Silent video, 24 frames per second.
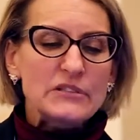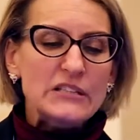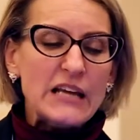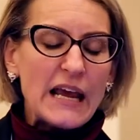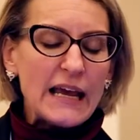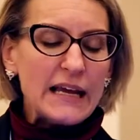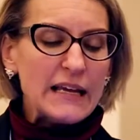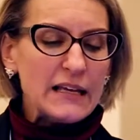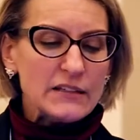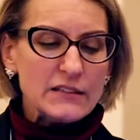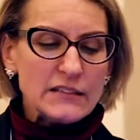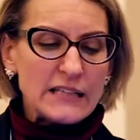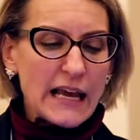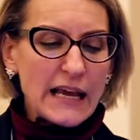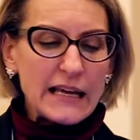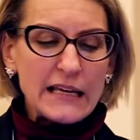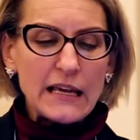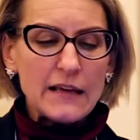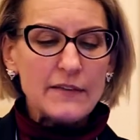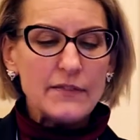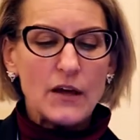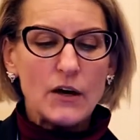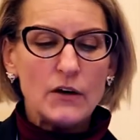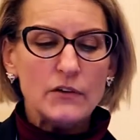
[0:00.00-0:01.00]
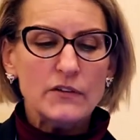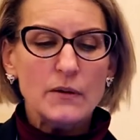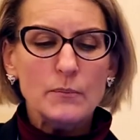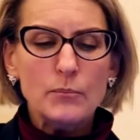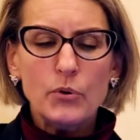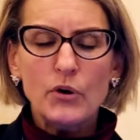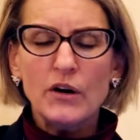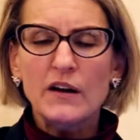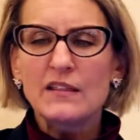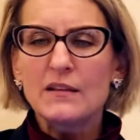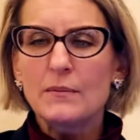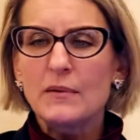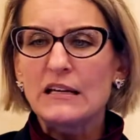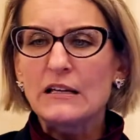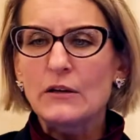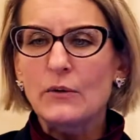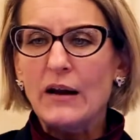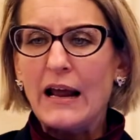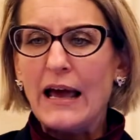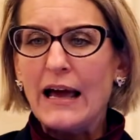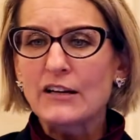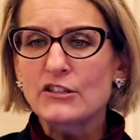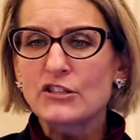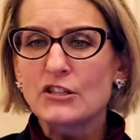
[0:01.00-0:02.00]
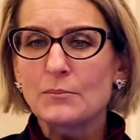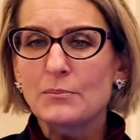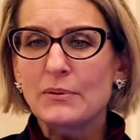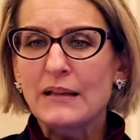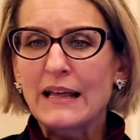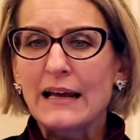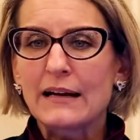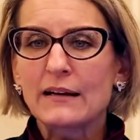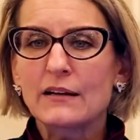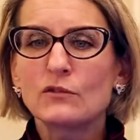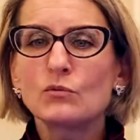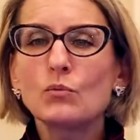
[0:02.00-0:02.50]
Taking those and putting them into an action plan,